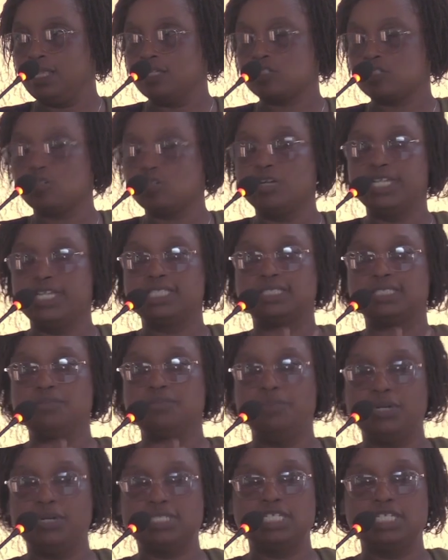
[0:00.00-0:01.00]
So it's
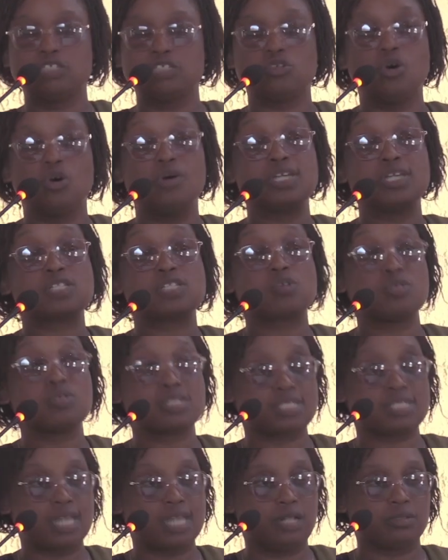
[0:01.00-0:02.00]
important to always
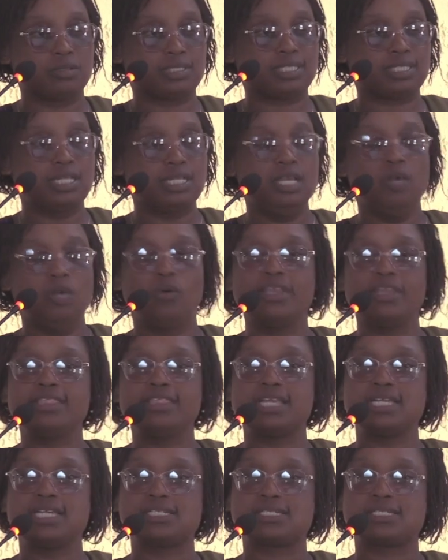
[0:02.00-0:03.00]
consult when there
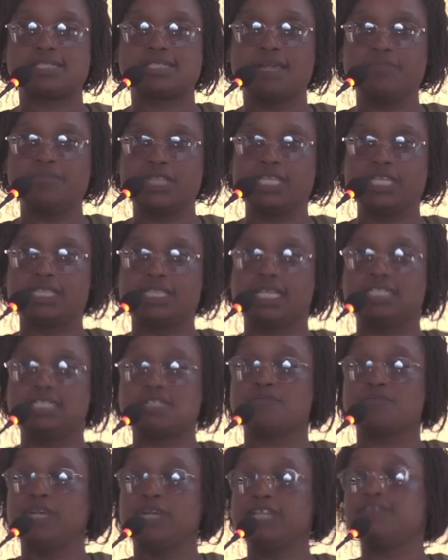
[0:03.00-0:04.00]
is something that is
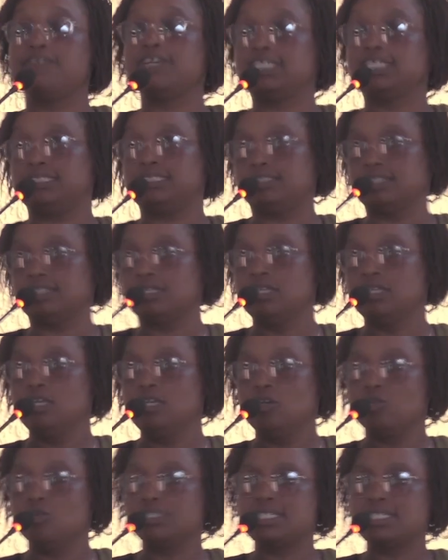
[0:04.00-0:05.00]
manifesting.
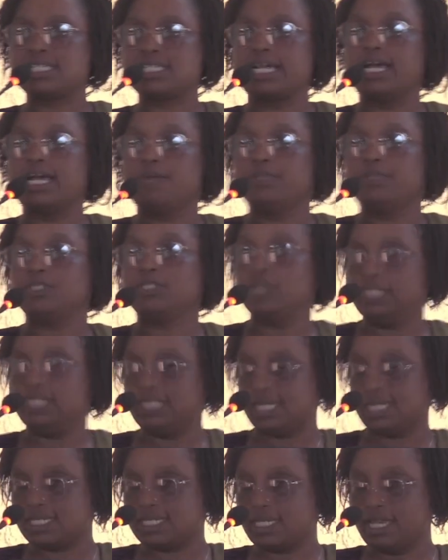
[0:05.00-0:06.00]
Kuti saka apa toita
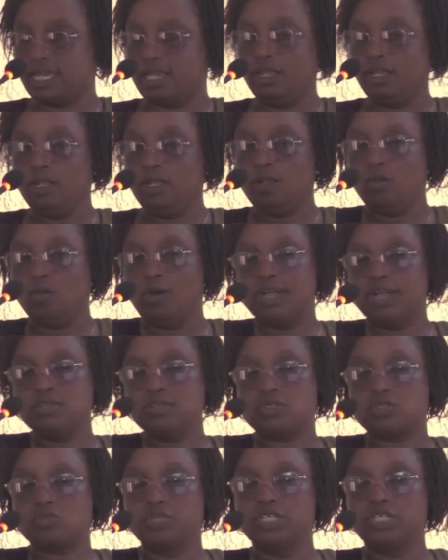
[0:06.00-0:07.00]
say, whilst
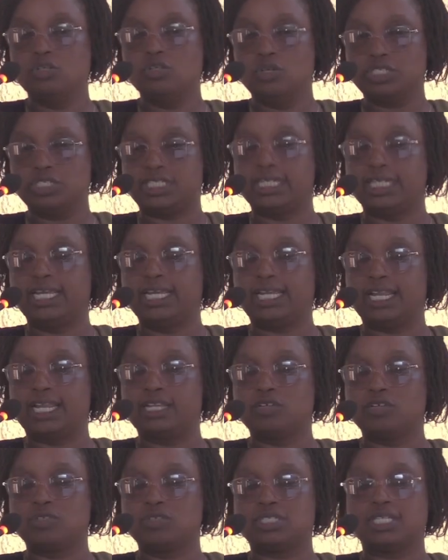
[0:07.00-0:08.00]
we know generally
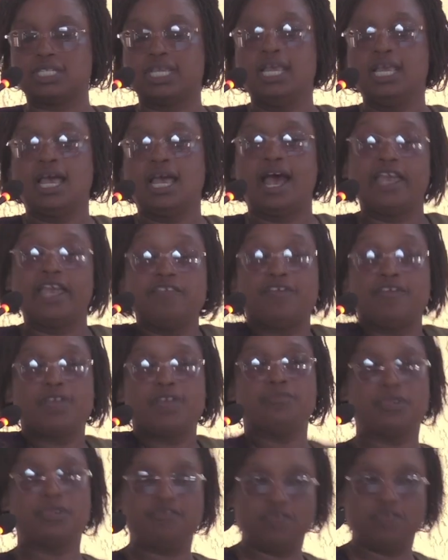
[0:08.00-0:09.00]
kuti high
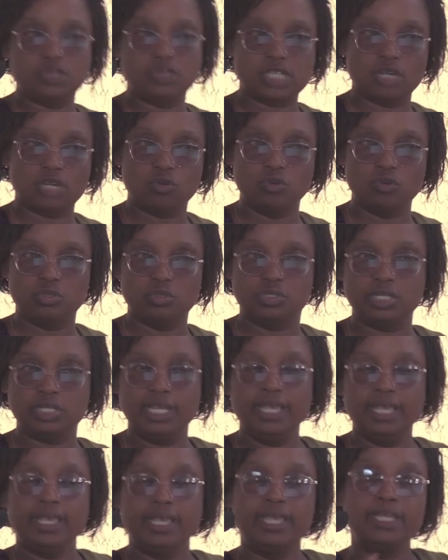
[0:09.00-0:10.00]
fiber foods are good,
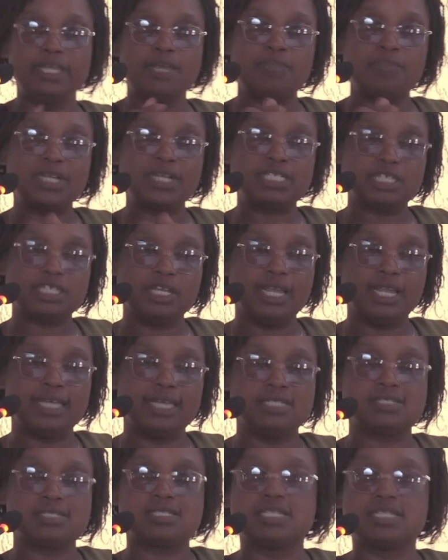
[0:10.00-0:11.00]
in a particular
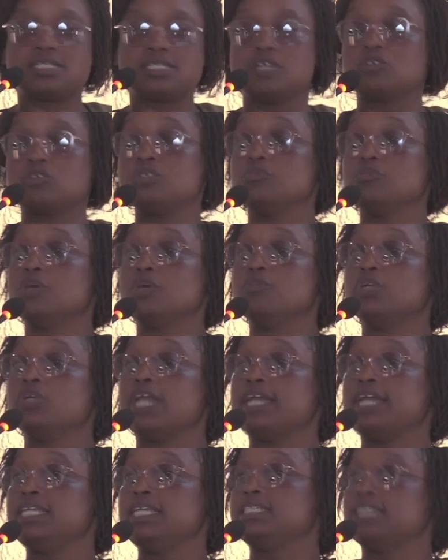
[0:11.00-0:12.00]
instance, yekuti mwe munhu
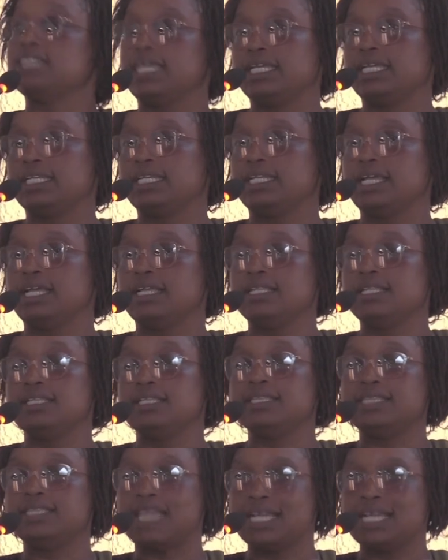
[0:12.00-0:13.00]
ane diarrhea,
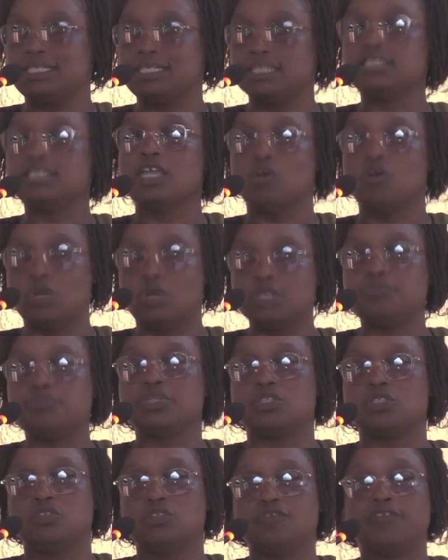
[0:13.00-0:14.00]
that they won't be
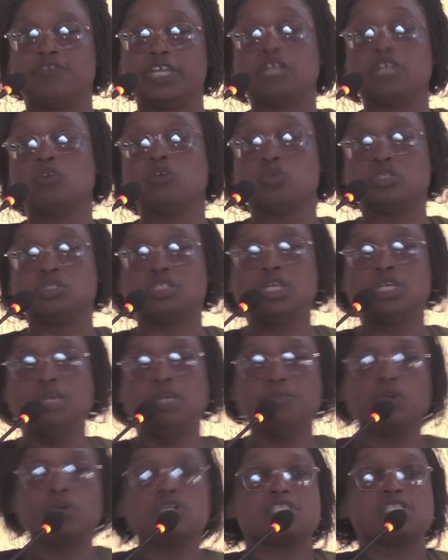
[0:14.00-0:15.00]
very good
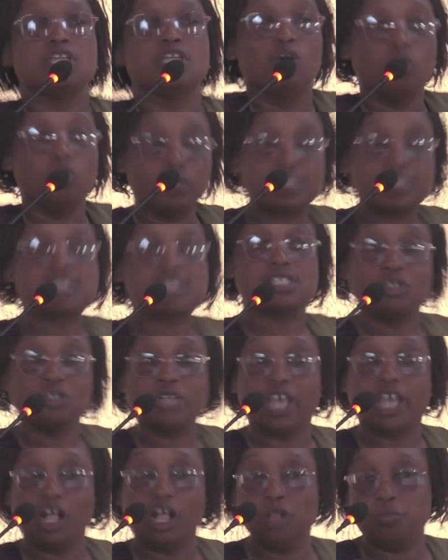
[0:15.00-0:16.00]
because they will still
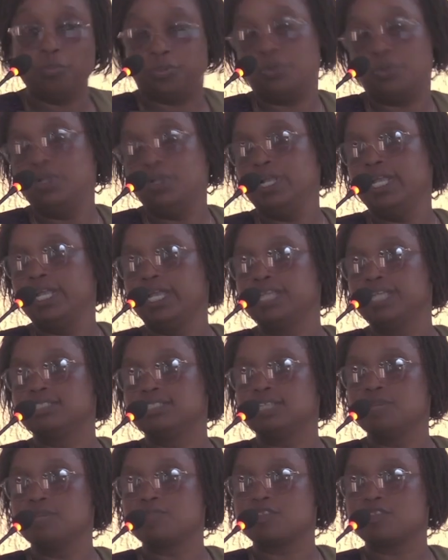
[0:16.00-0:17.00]
help in
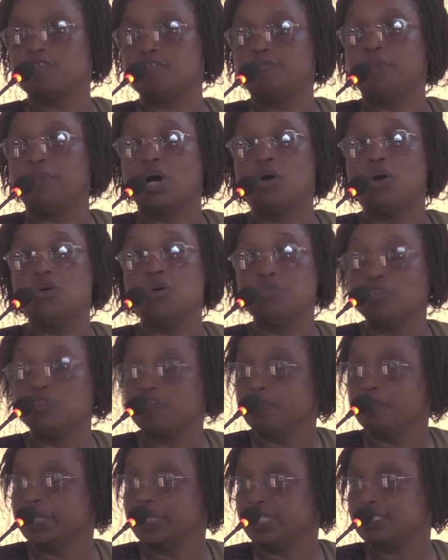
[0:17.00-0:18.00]
terms of bowel
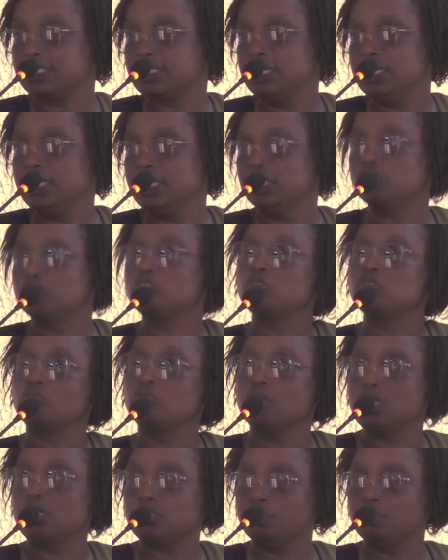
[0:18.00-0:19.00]
movement. It's true
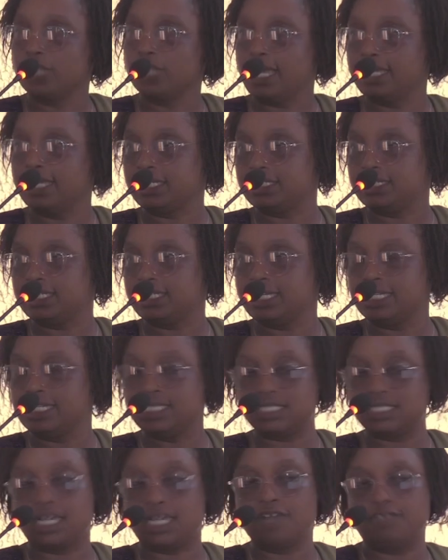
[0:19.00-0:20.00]
kuda kuti munhu aretain
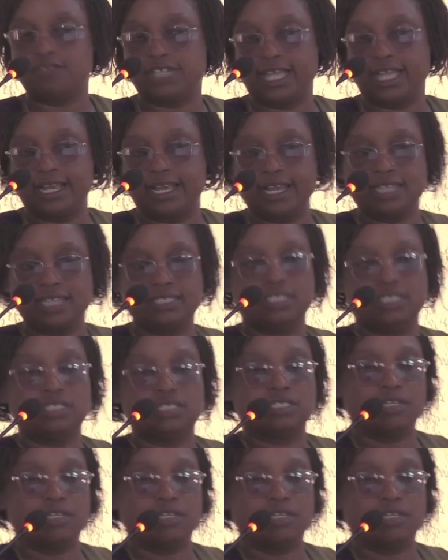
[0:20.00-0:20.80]
chikafu chaanga achidya.